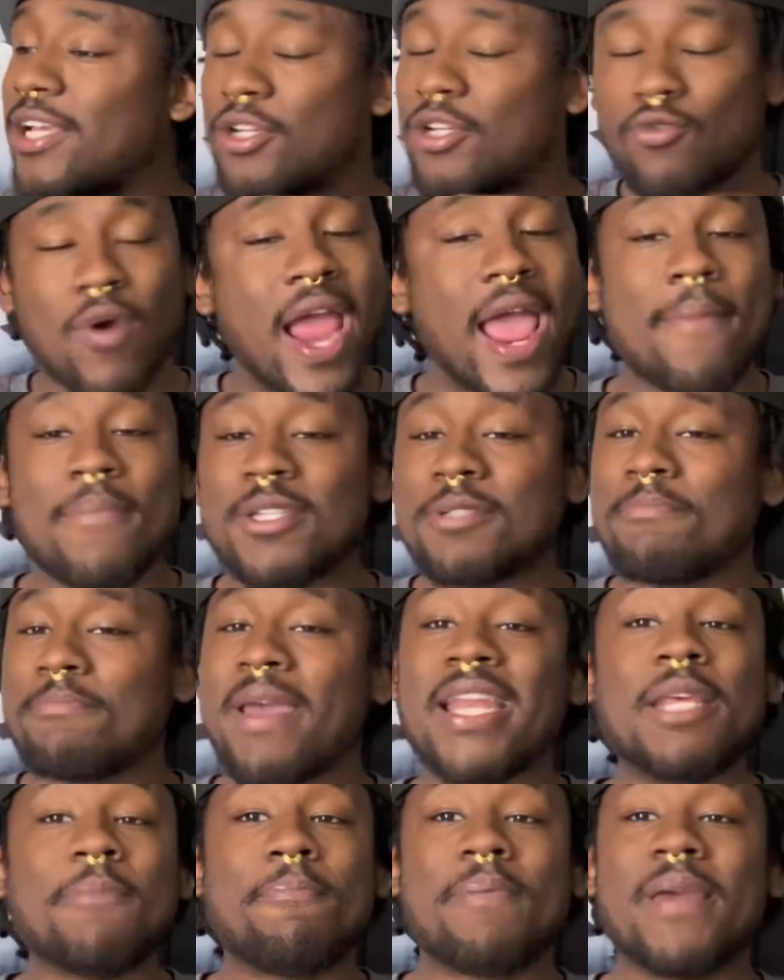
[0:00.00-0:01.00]
Grab as
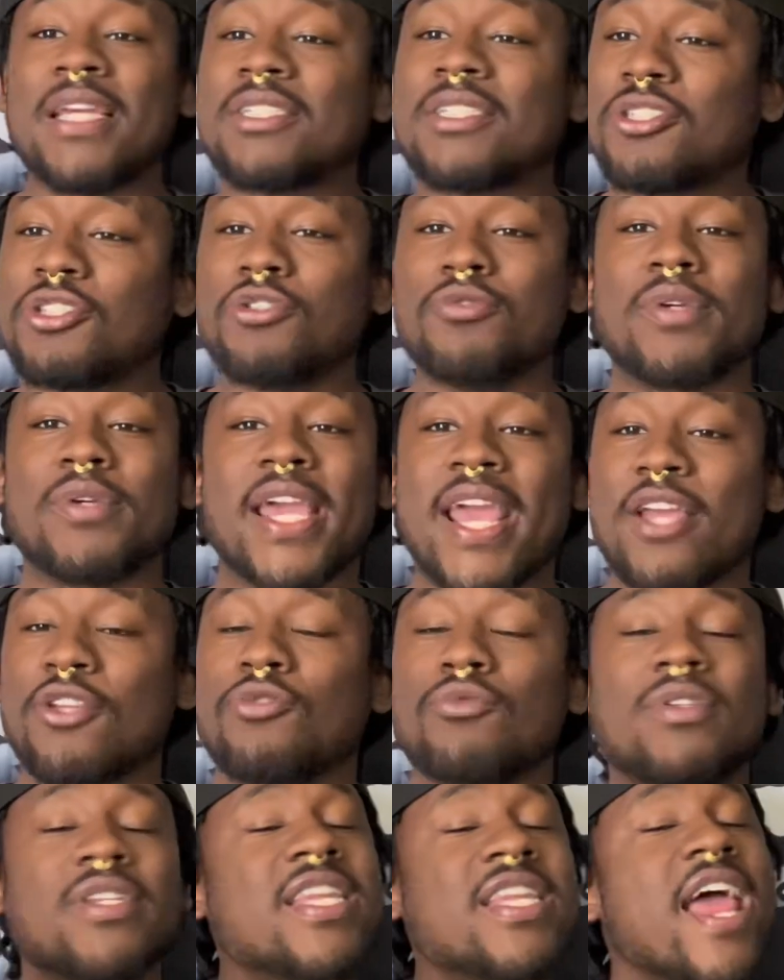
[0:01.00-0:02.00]
many picks as you can.
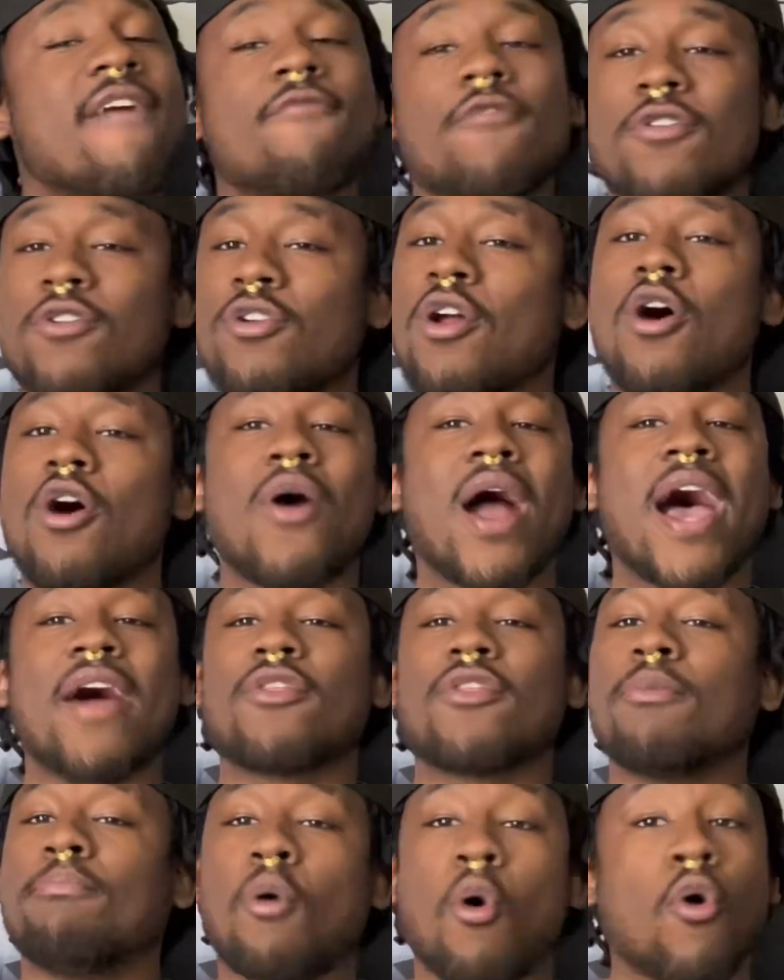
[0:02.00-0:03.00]
You never know how
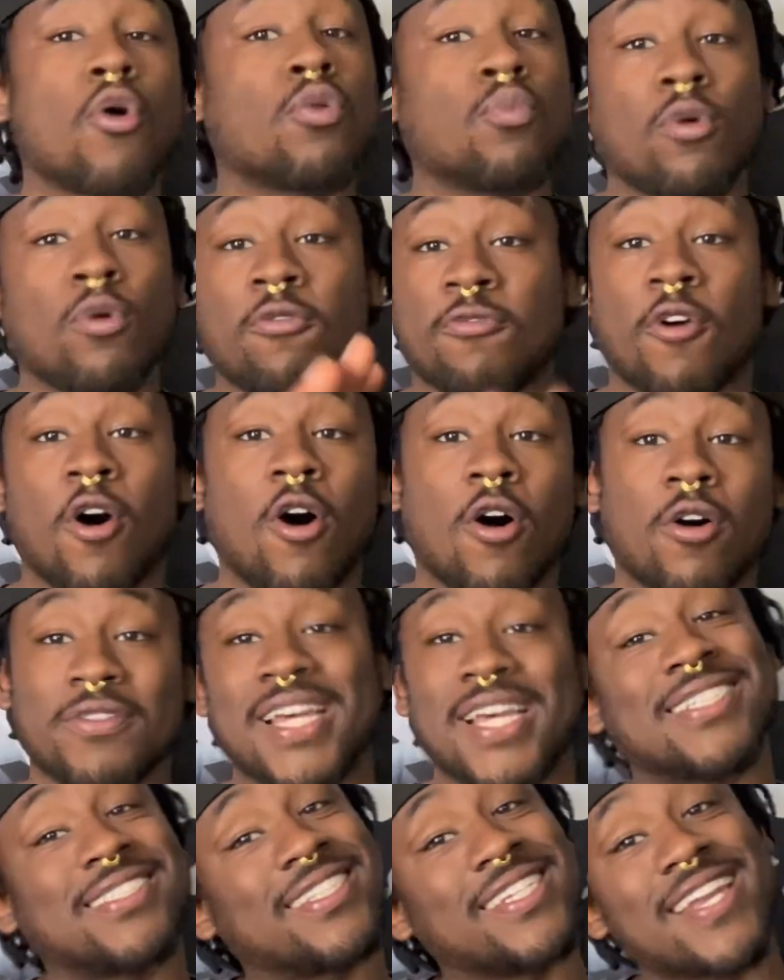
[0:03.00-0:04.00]
the board will fall.
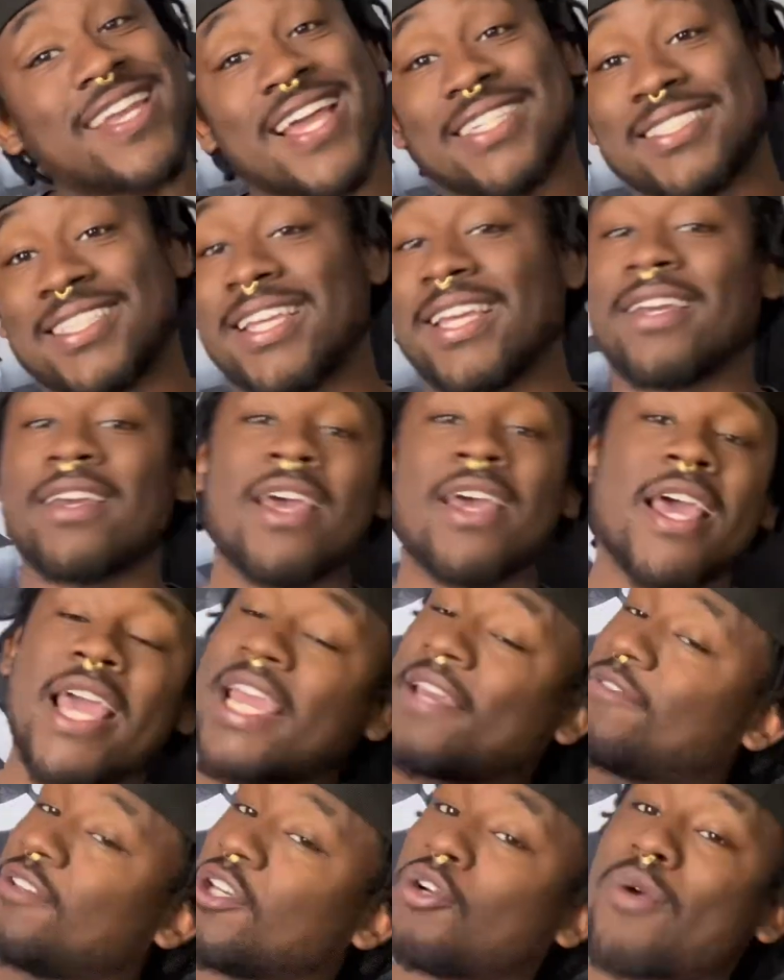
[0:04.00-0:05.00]
That's the next thing.
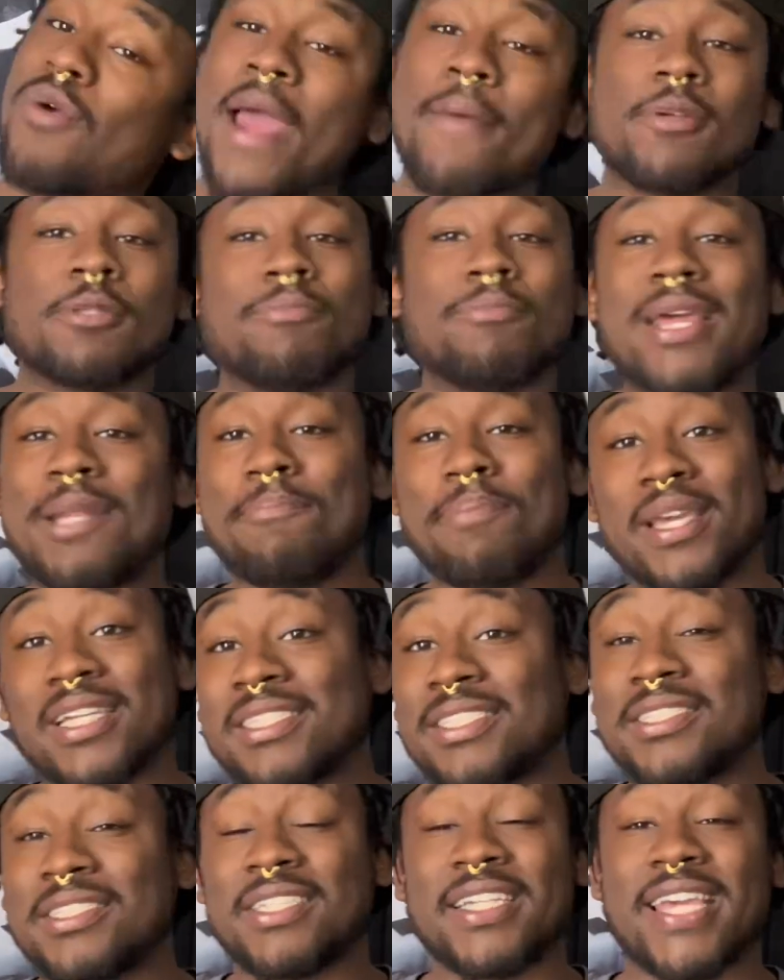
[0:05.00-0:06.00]
If you grab as many
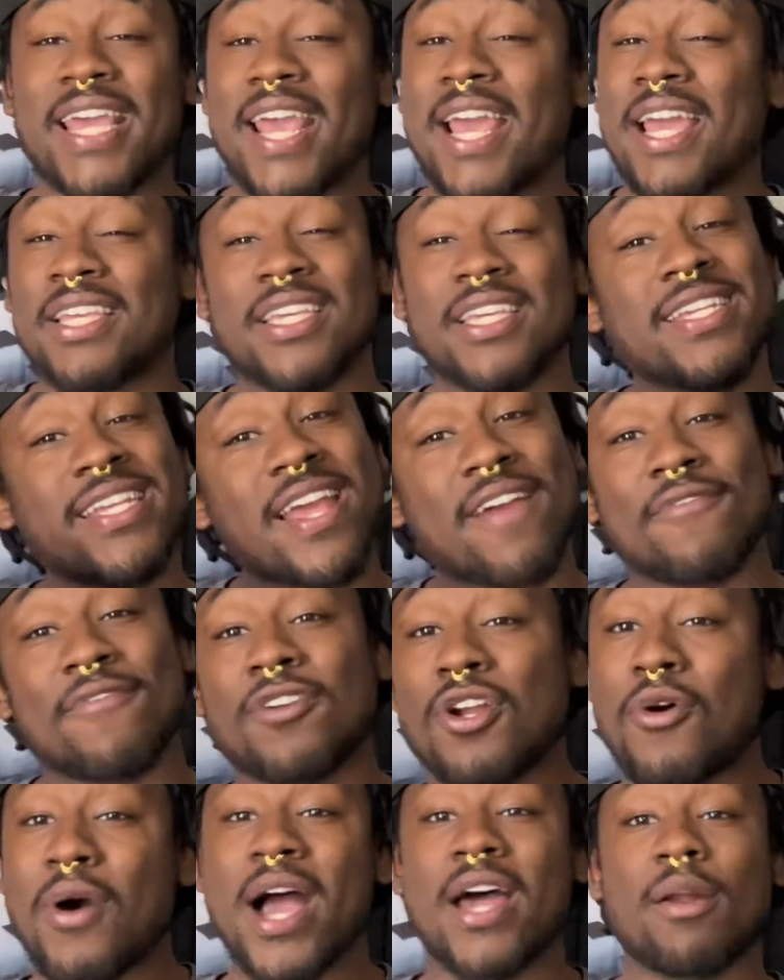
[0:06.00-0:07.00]
picks as you can, you never
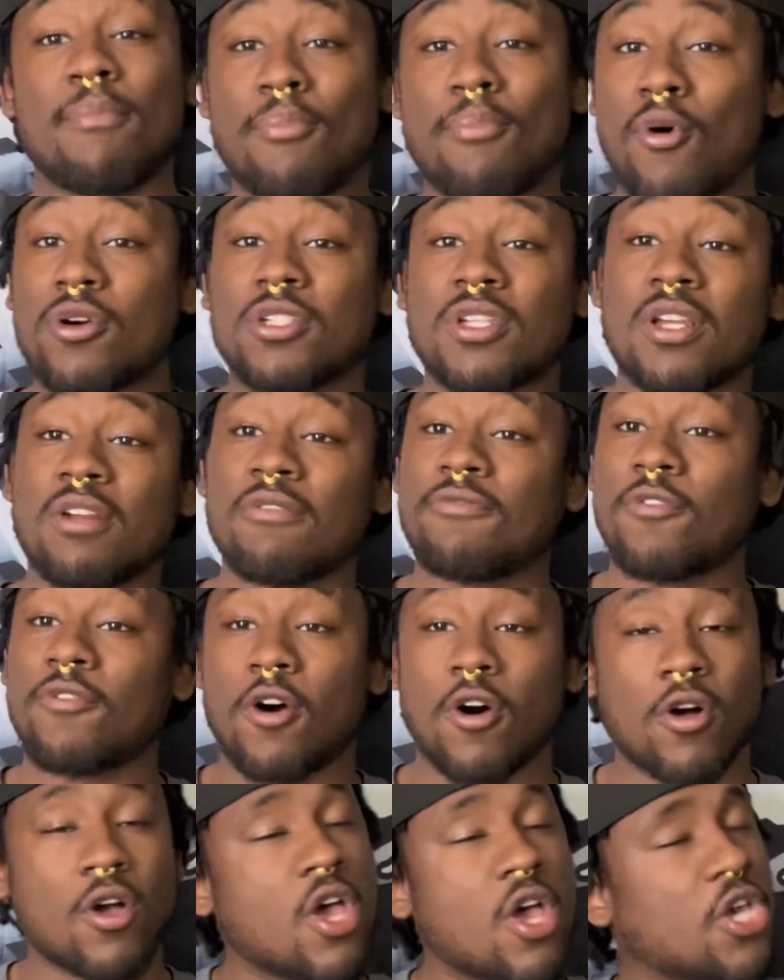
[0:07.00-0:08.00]
know how the board is going to
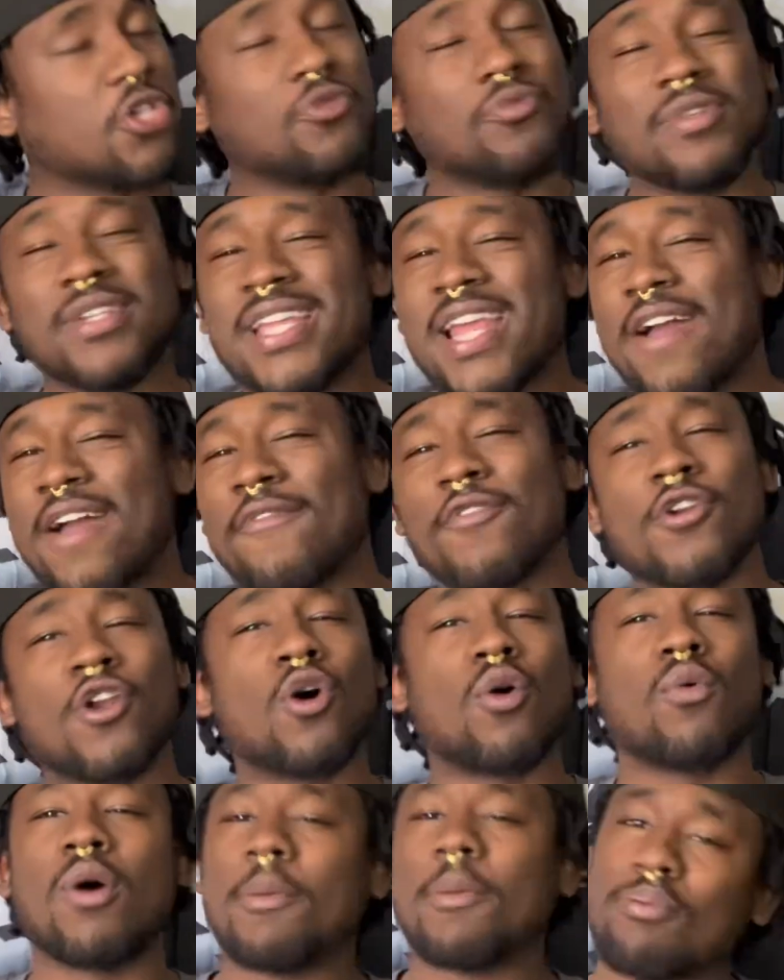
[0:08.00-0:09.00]
fall. You never
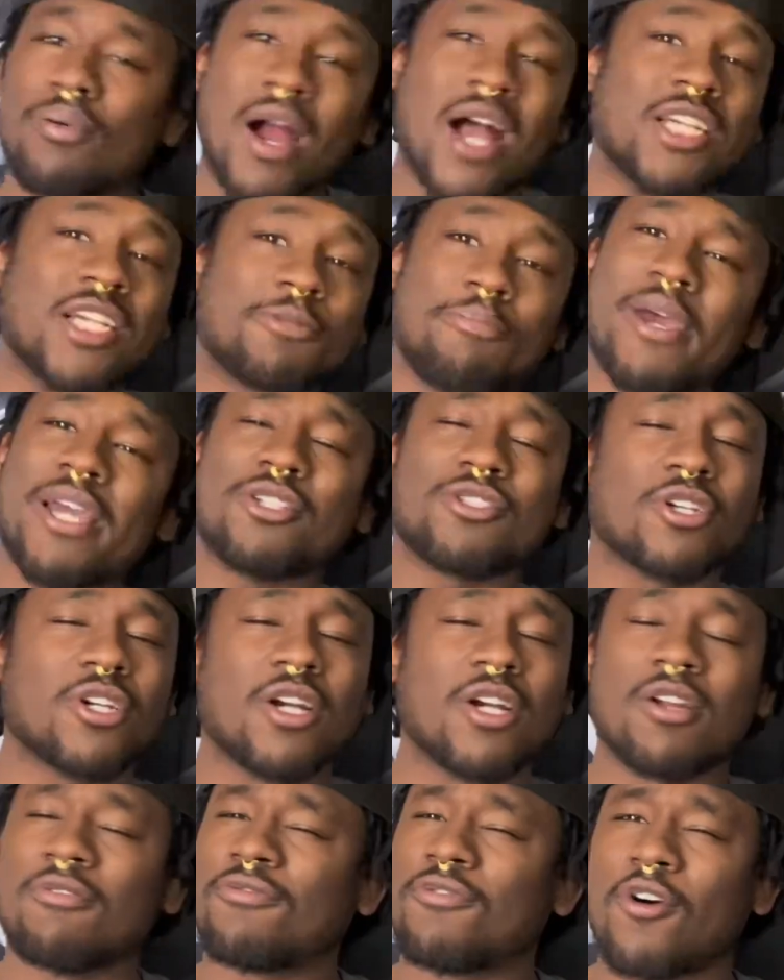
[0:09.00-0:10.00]
know what prospects are
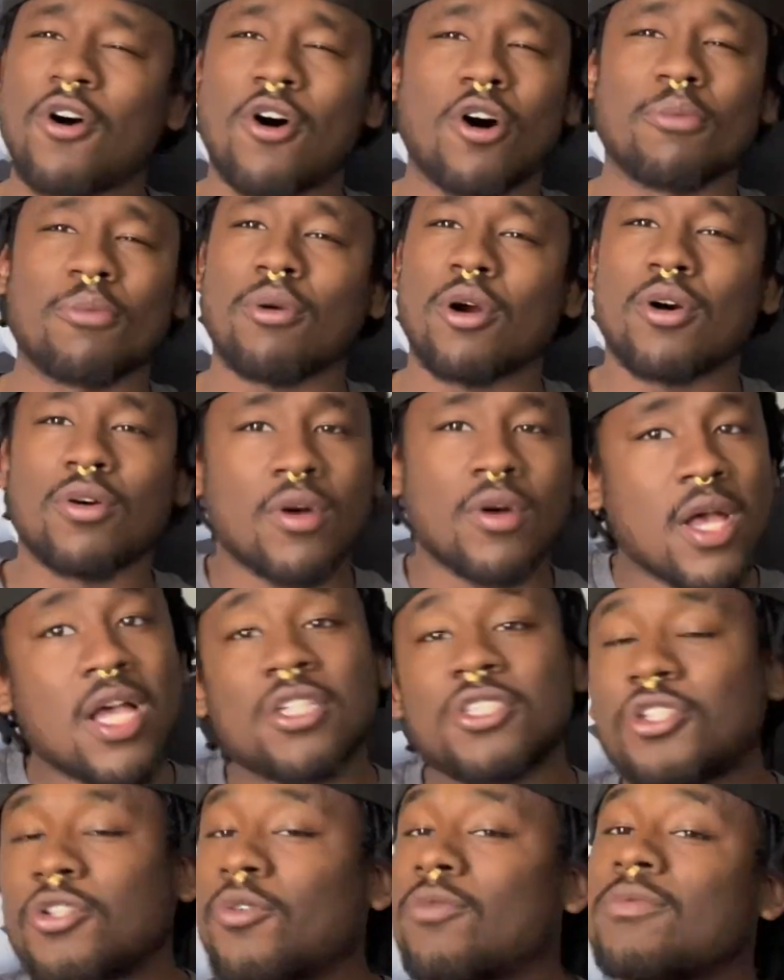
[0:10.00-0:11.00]
going to fall, bro.
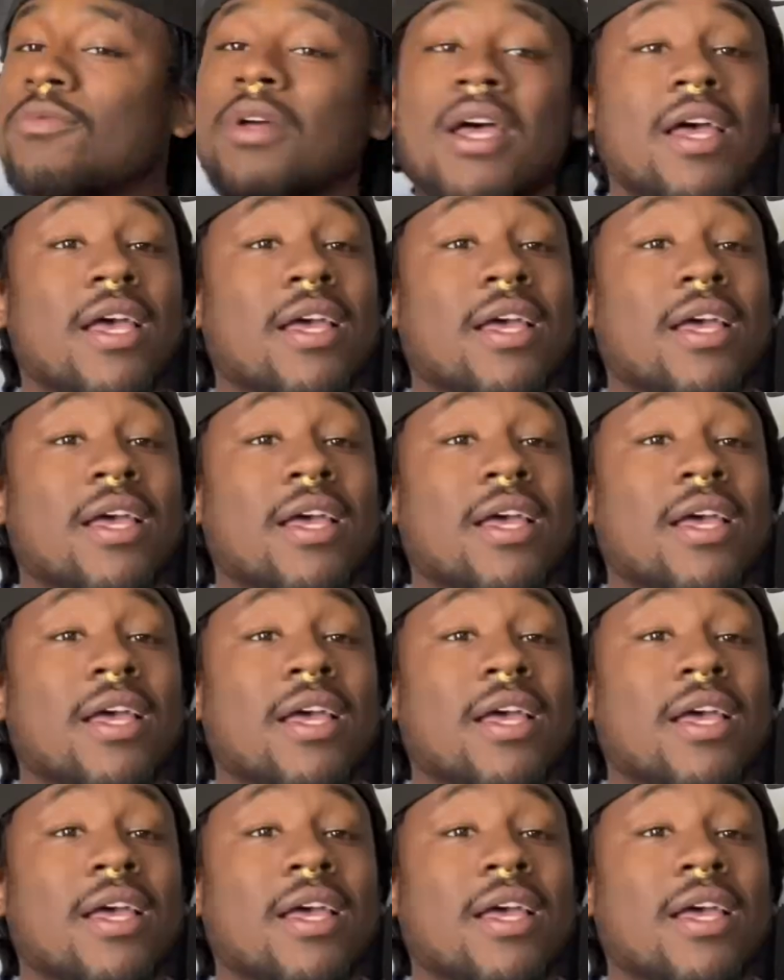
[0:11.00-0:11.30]
So